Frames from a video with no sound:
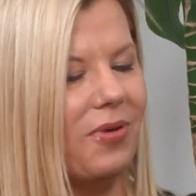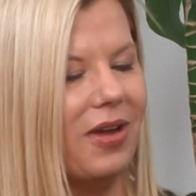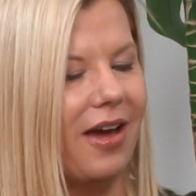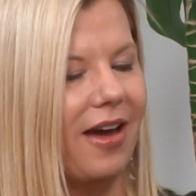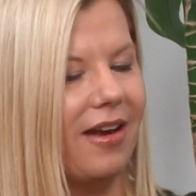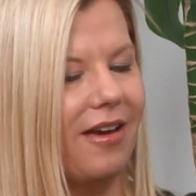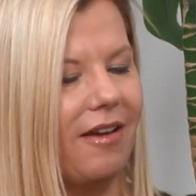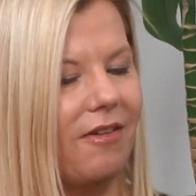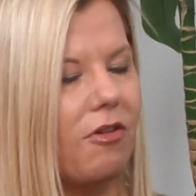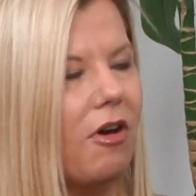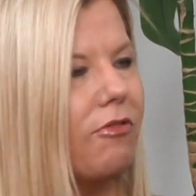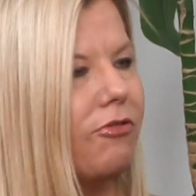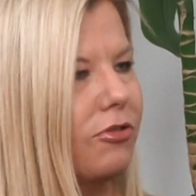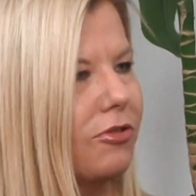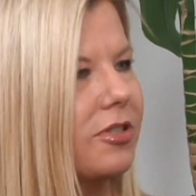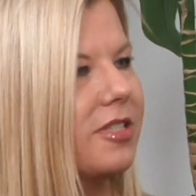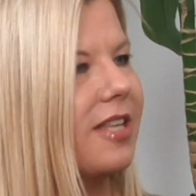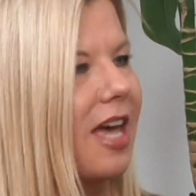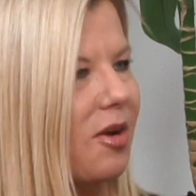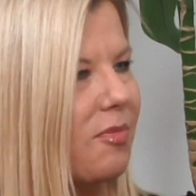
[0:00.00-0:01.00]
We had a
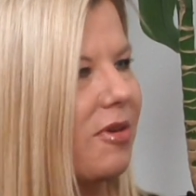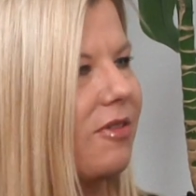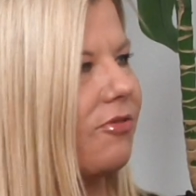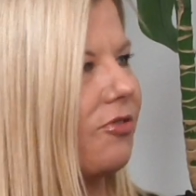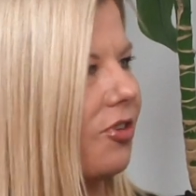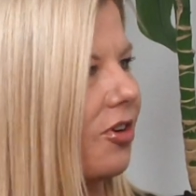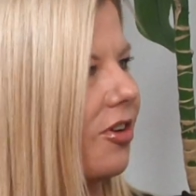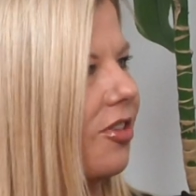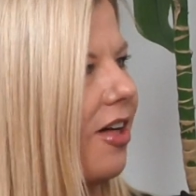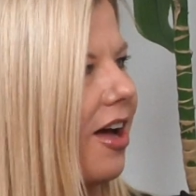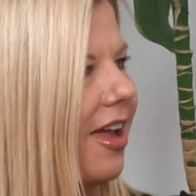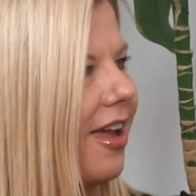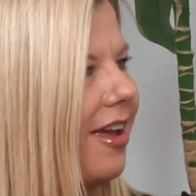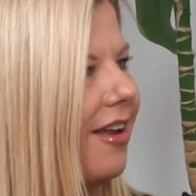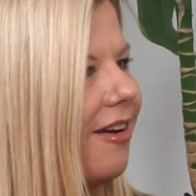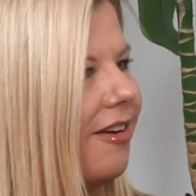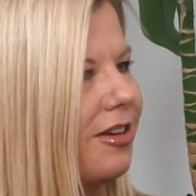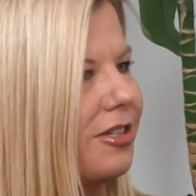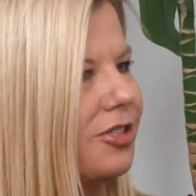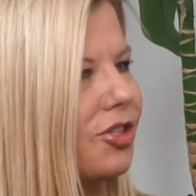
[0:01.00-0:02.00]
full segment for a
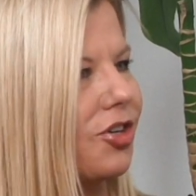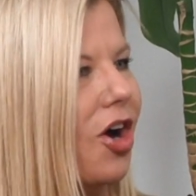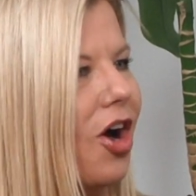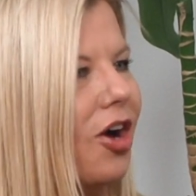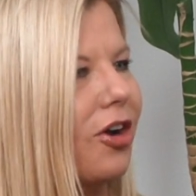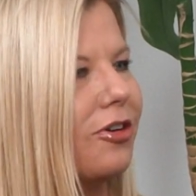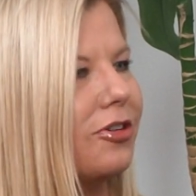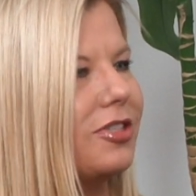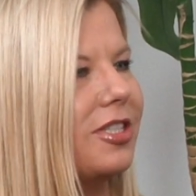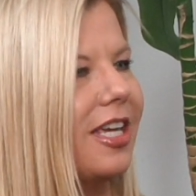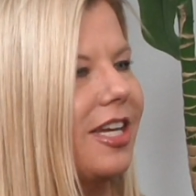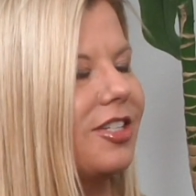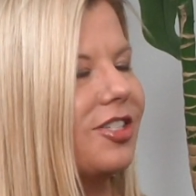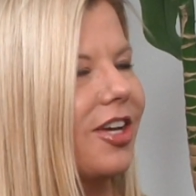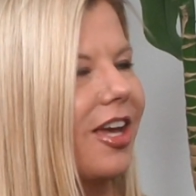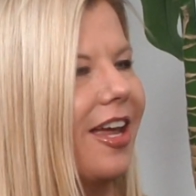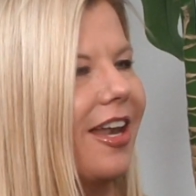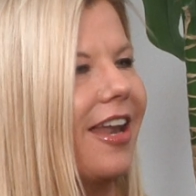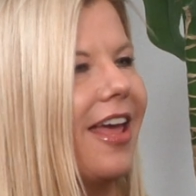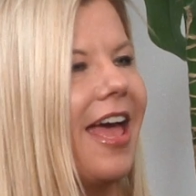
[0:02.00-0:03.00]
client on a Chicago
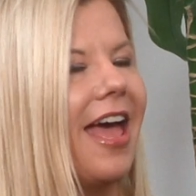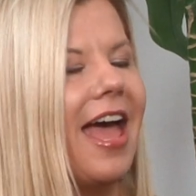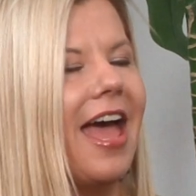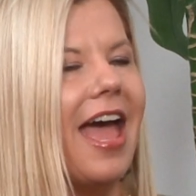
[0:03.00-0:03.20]
station.